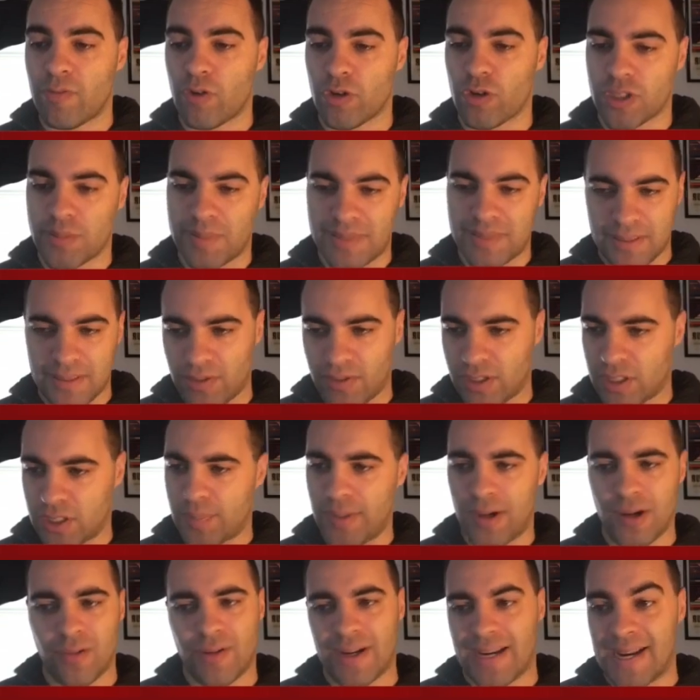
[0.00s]
for a specific
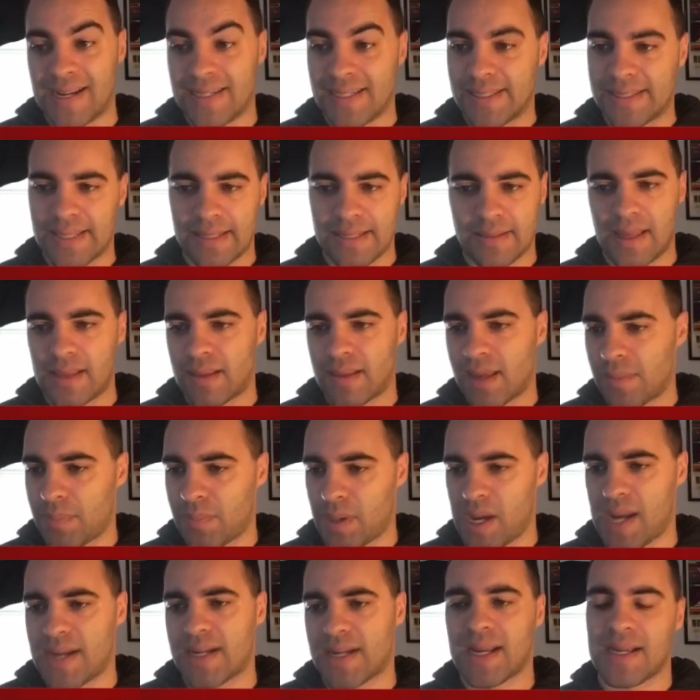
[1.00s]
spell. Like I need that Leyline
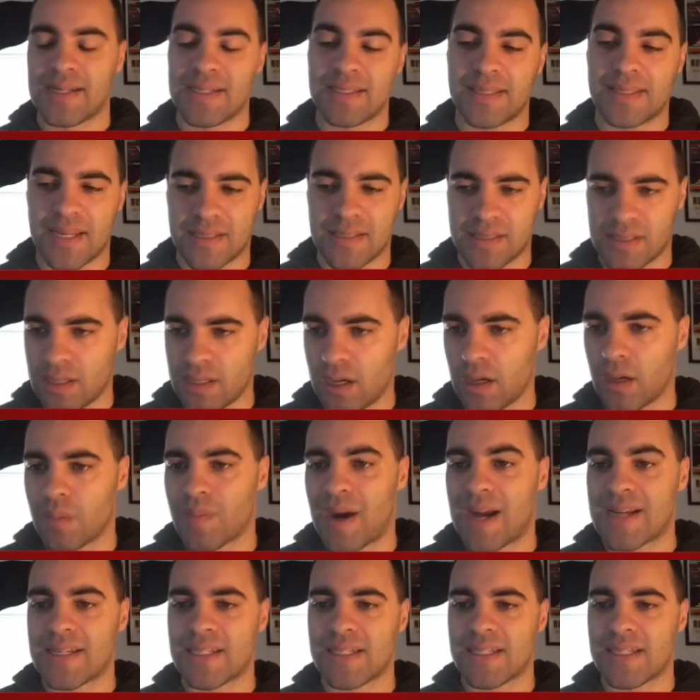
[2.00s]
Binding, I need that stub,
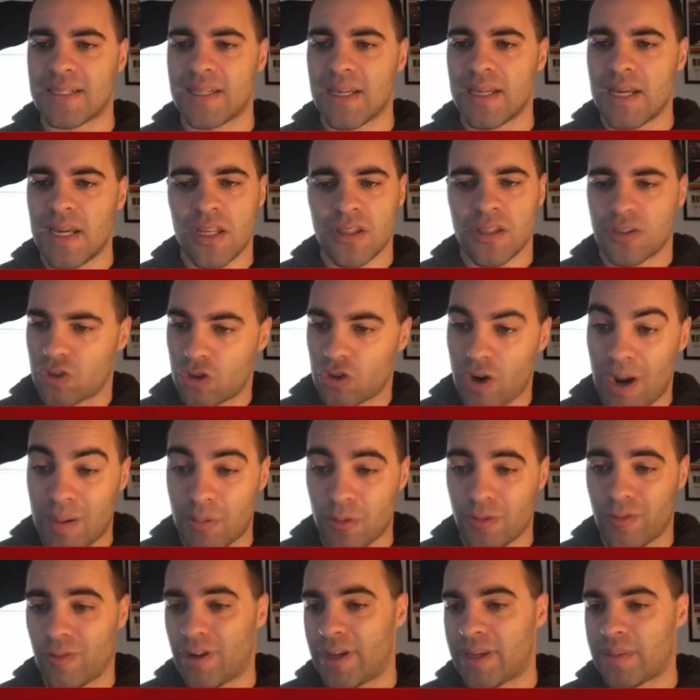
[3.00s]
I need the
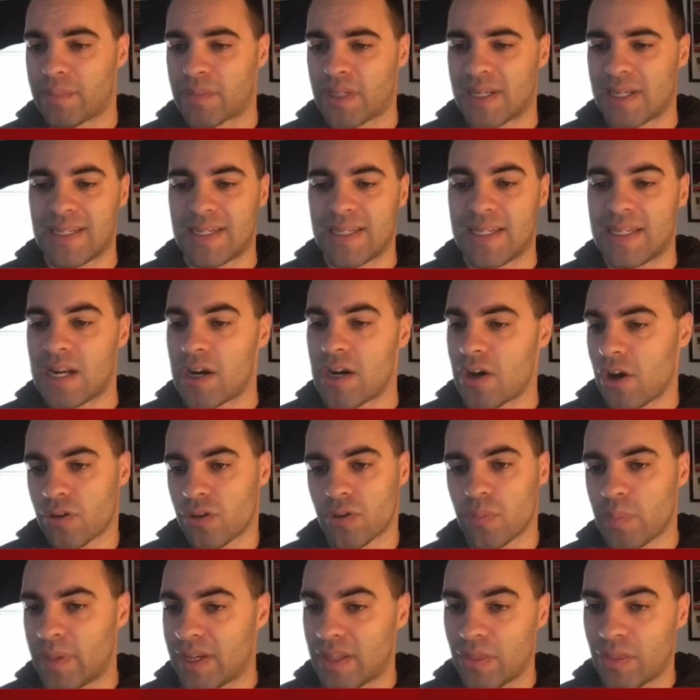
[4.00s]
Tribal Flames, I need
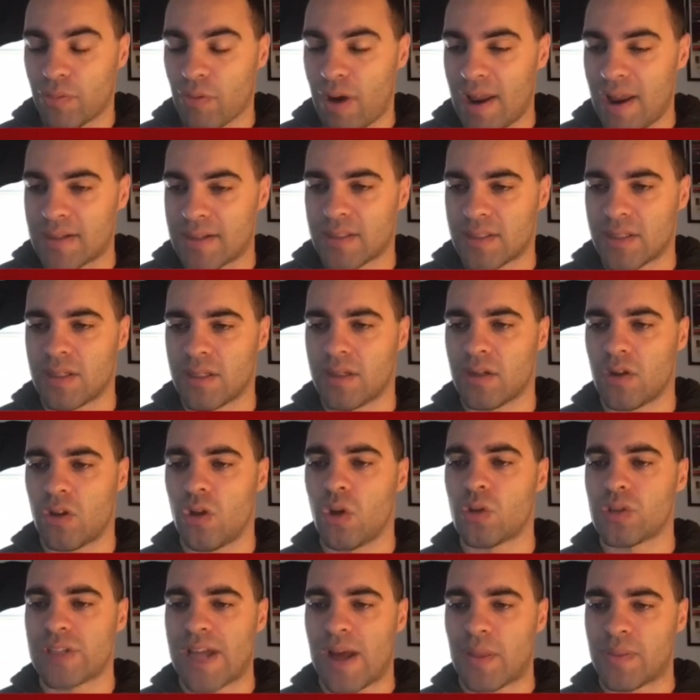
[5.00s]
another big threat to
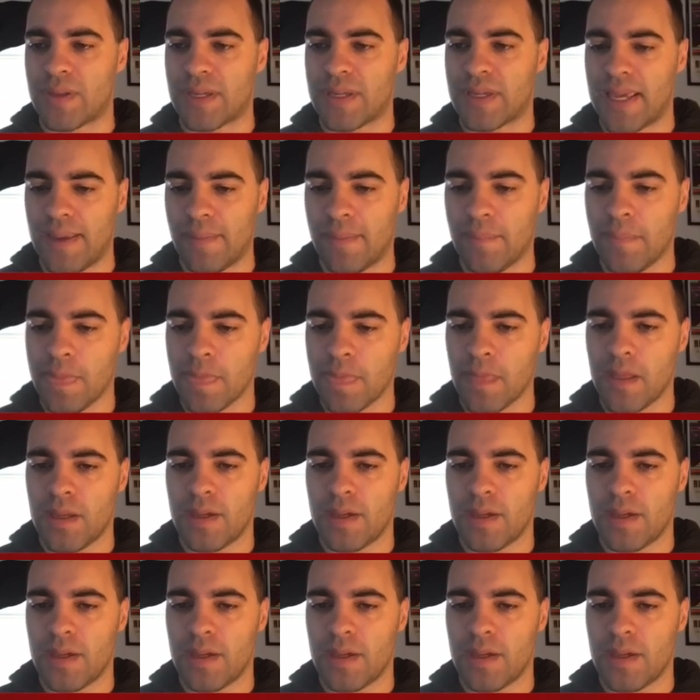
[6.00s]
close out the game.